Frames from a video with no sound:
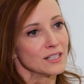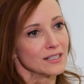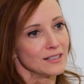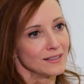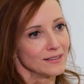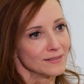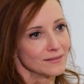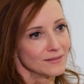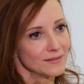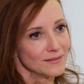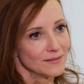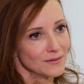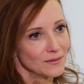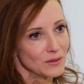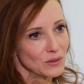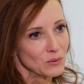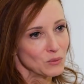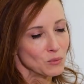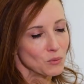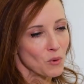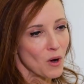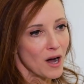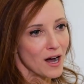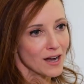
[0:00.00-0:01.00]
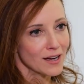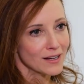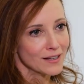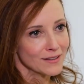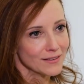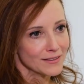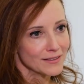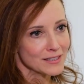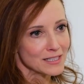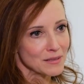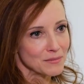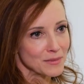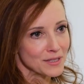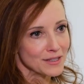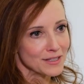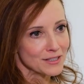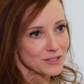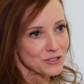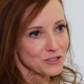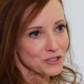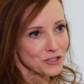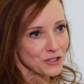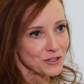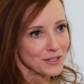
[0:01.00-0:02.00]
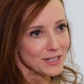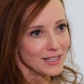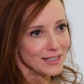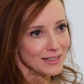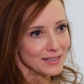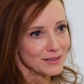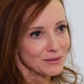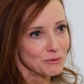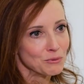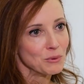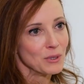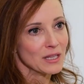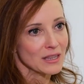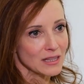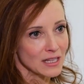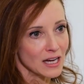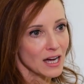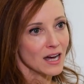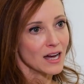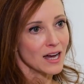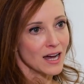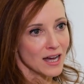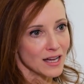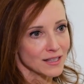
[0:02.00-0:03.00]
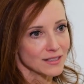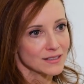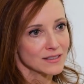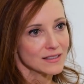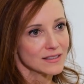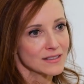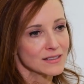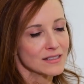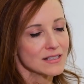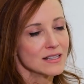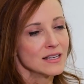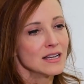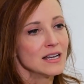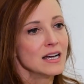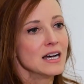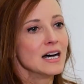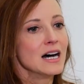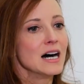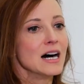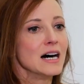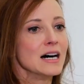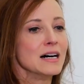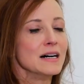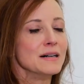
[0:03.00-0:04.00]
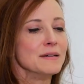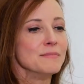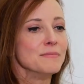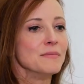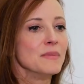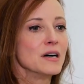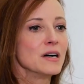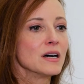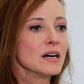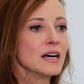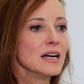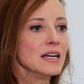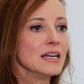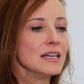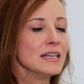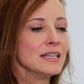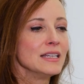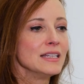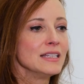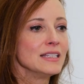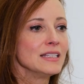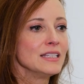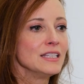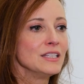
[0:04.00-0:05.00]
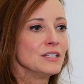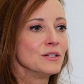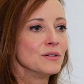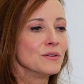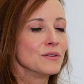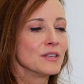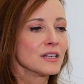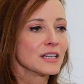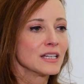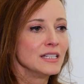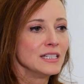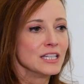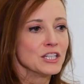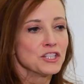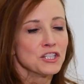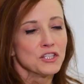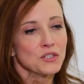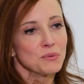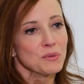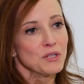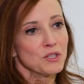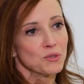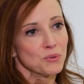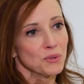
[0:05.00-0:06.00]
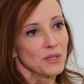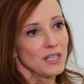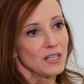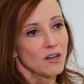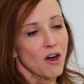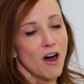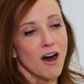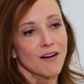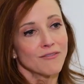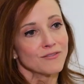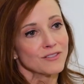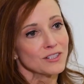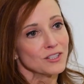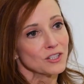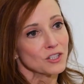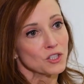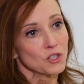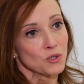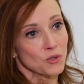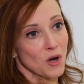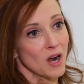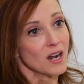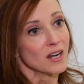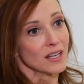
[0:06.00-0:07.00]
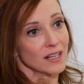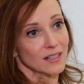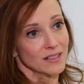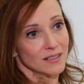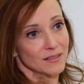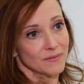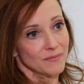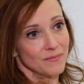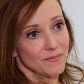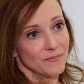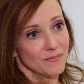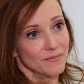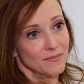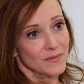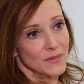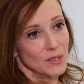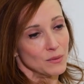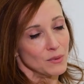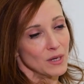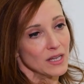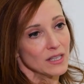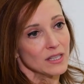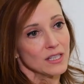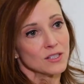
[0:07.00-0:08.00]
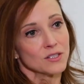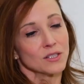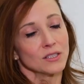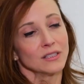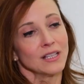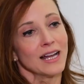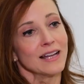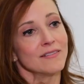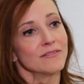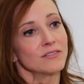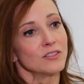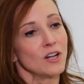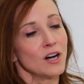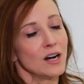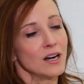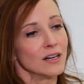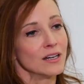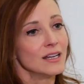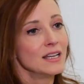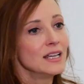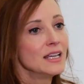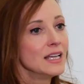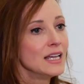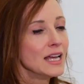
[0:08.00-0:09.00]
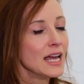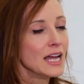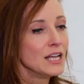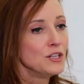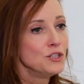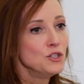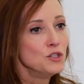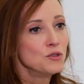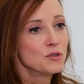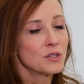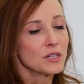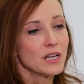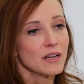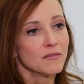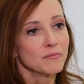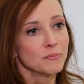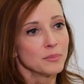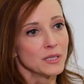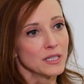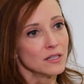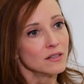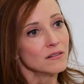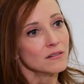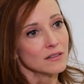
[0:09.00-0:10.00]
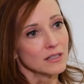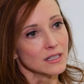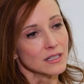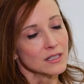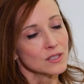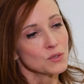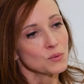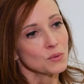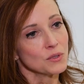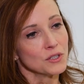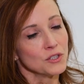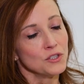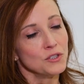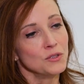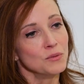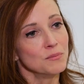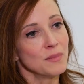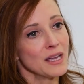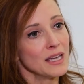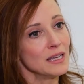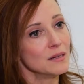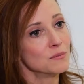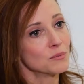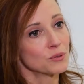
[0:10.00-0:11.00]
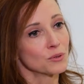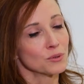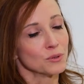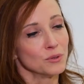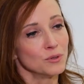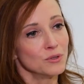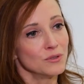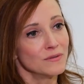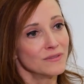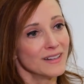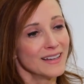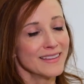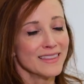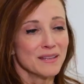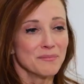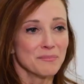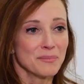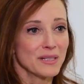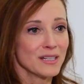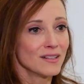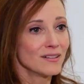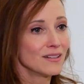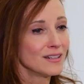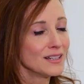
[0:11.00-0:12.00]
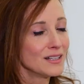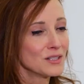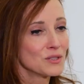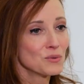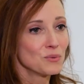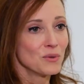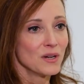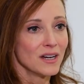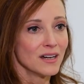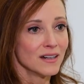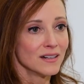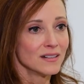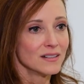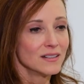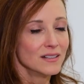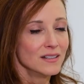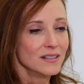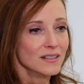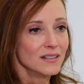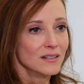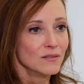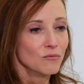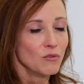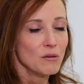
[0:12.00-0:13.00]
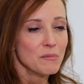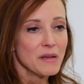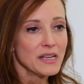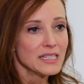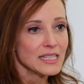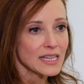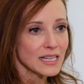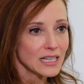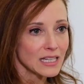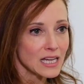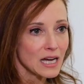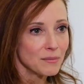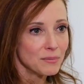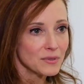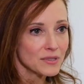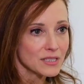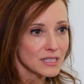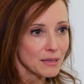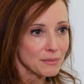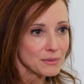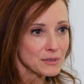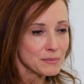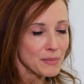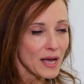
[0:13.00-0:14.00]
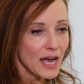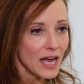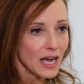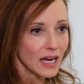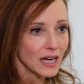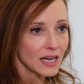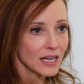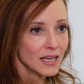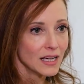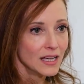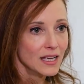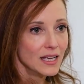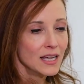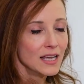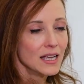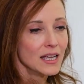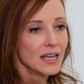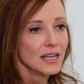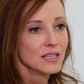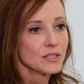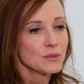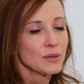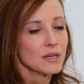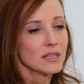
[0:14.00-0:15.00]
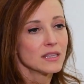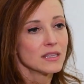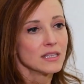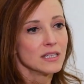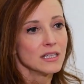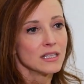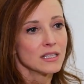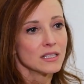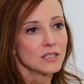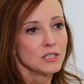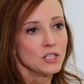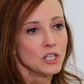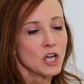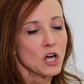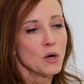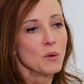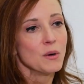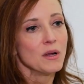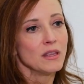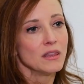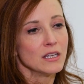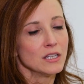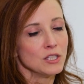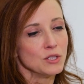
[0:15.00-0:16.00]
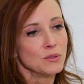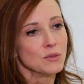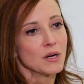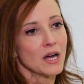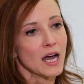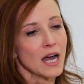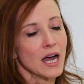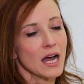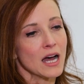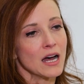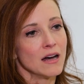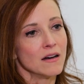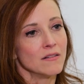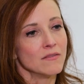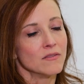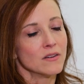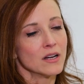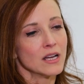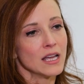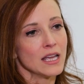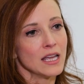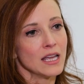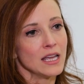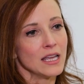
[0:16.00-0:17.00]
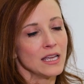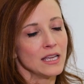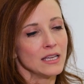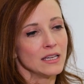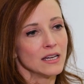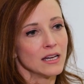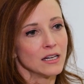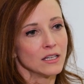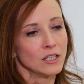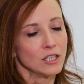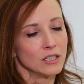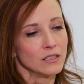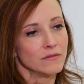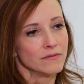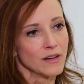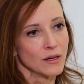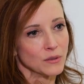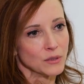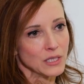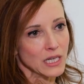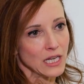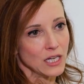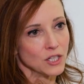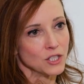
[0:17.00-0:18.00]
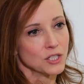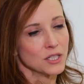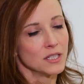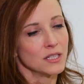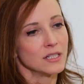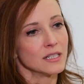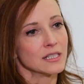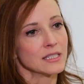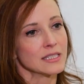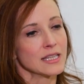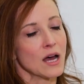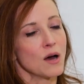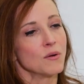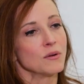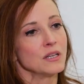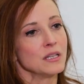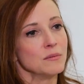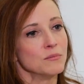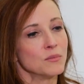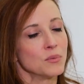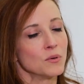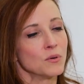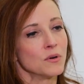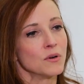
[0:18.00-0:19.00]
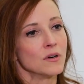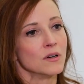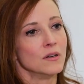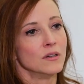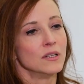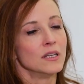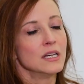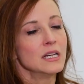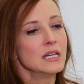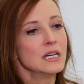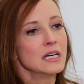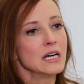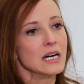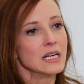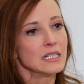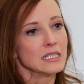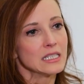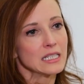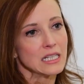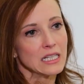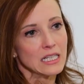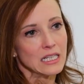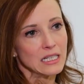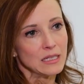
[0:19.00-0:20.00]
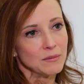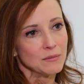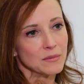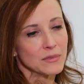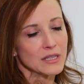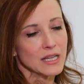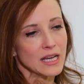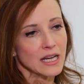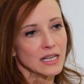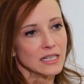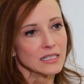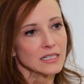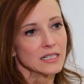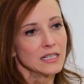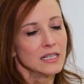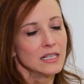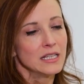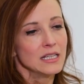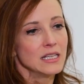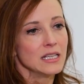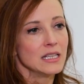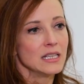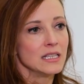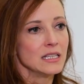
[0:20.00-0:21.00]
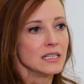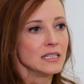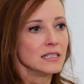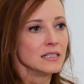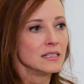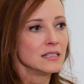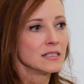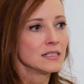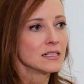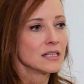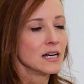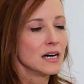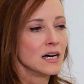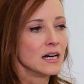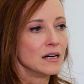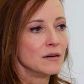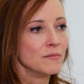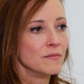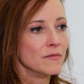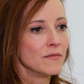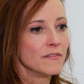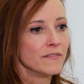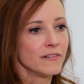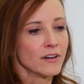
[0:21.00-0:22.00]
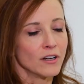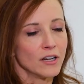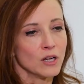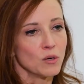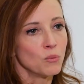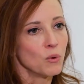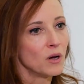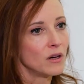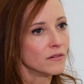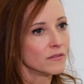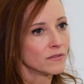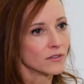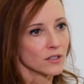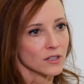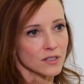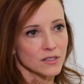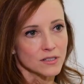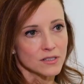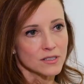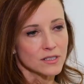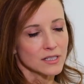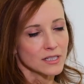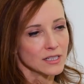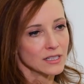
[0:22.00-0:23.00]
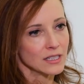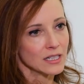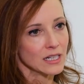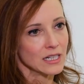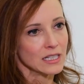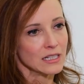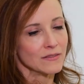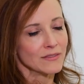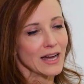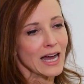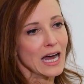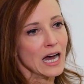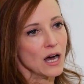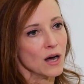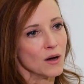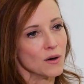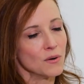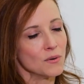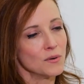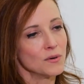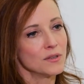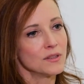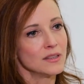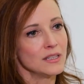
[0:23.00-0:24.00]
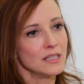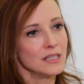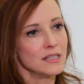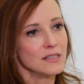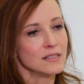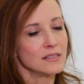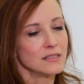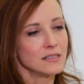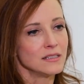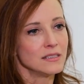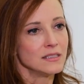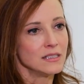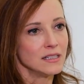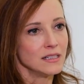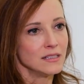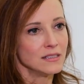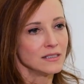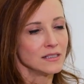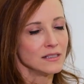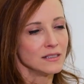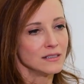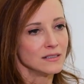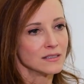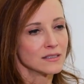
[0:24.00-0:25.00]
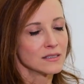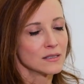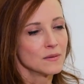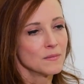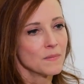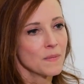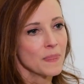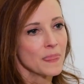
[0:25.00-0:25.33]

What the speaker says: to walk some of this journey with us. The conditions we treat often are chronic, right? These are lifelong, and you could have periods where you may improve, and then periods where we may take a couple steps back. And so I think knowing that you have a good foundation, a sounding board, a team that is very well versed in kind of how these diseases